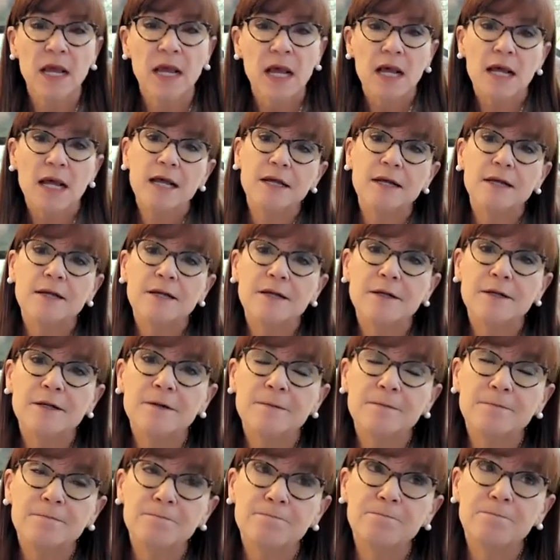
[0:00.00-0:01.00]

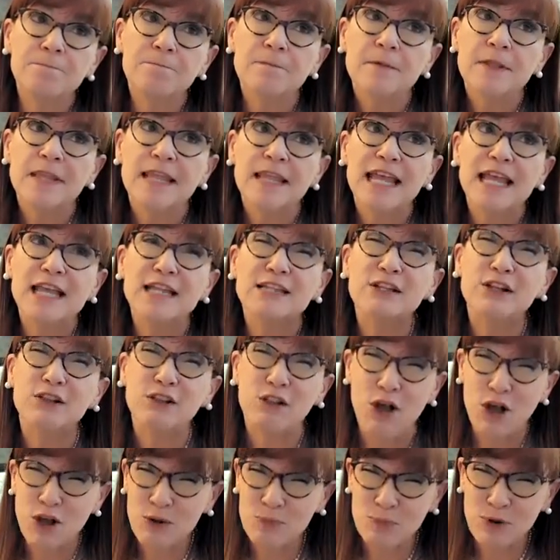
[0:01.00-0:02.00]
It's a
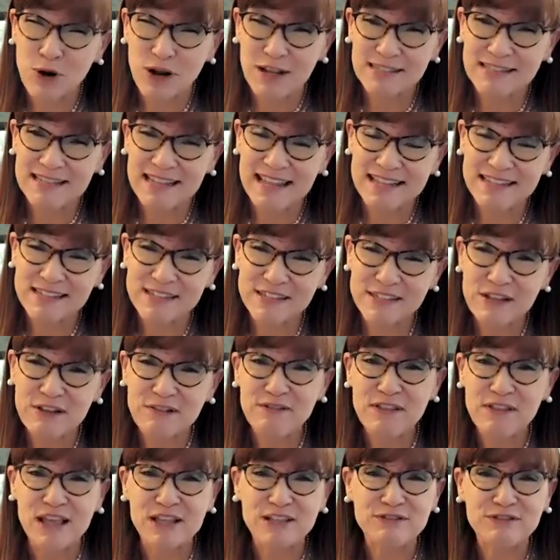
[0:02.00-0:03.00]
long process,
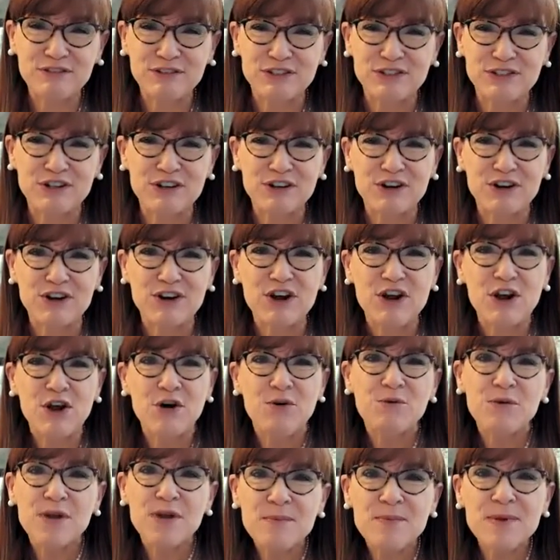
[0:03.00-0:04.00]
that's for sure.
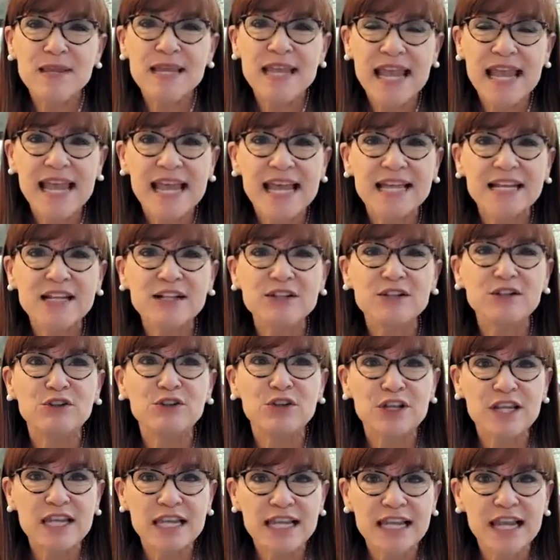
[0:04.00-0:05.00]
We began
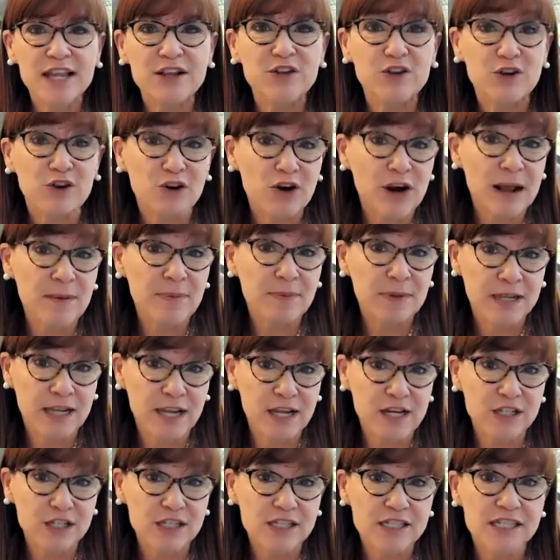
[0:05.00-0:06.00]
looking at your
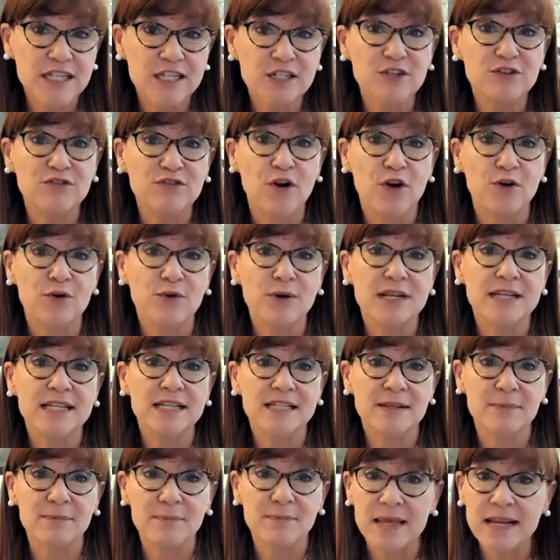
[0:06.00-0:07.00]
applications that you've already
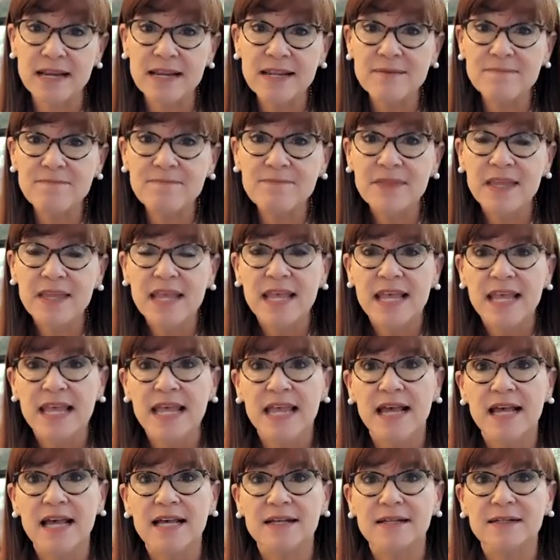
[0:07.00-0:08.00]
submitted
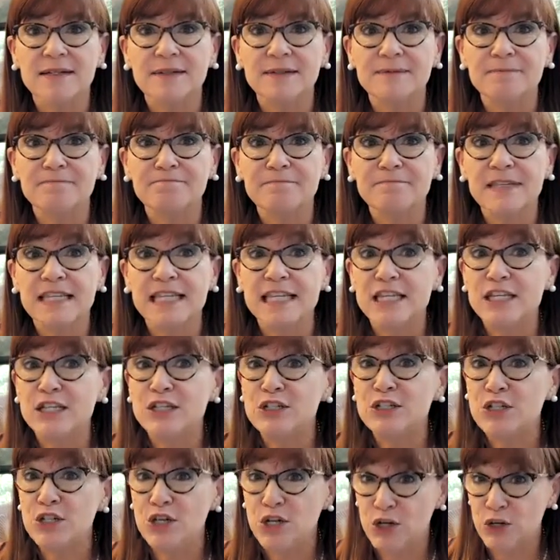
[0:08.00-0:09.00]
in
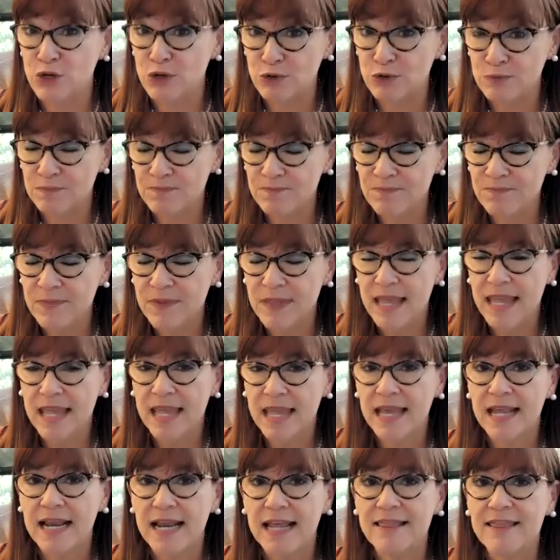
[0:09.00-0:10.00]
June,
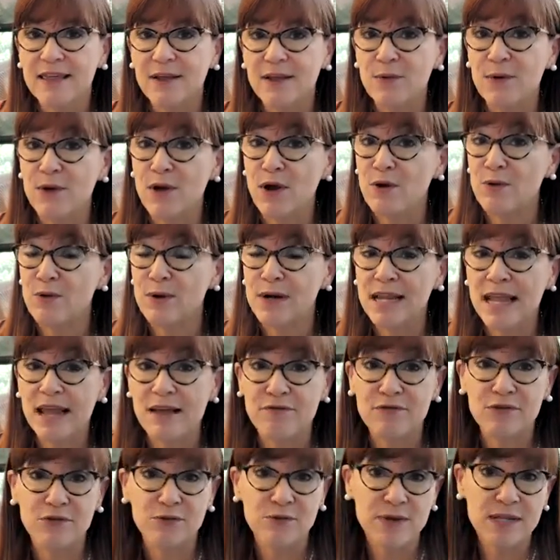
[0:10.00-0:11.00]
and I think we already
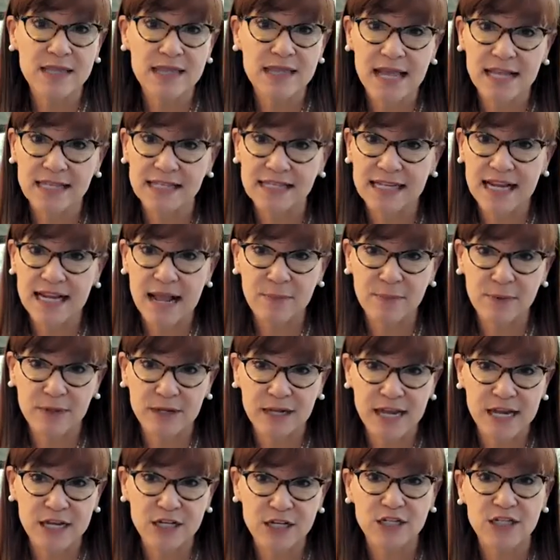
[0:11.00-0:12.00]
have 3,000
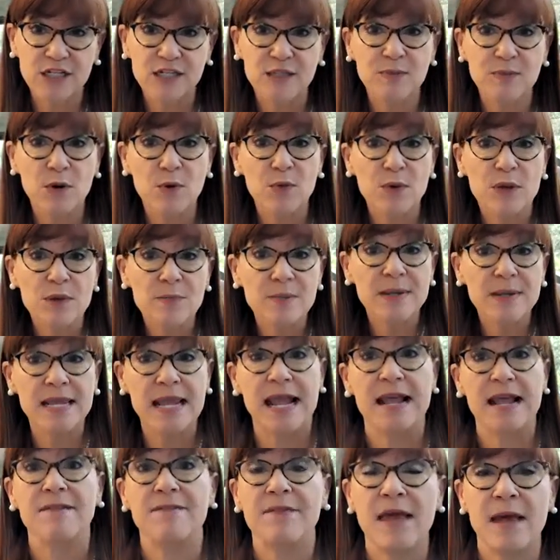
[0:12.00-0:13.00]
applications, but we
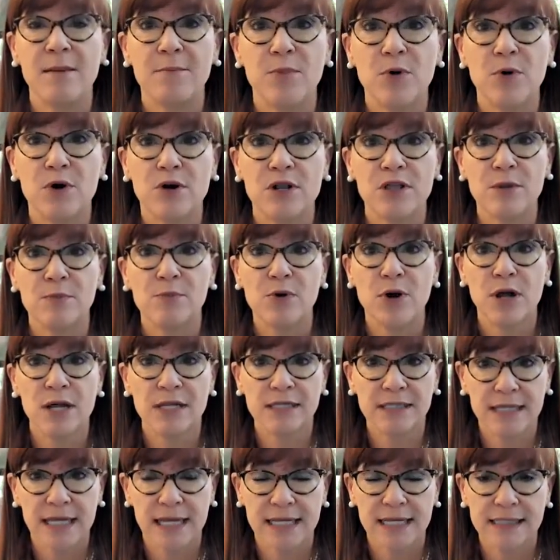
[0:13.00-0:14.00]
began that part of the
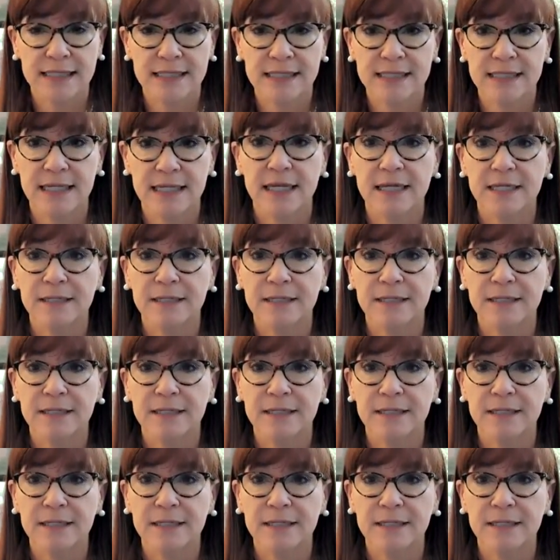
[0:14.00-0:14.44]
process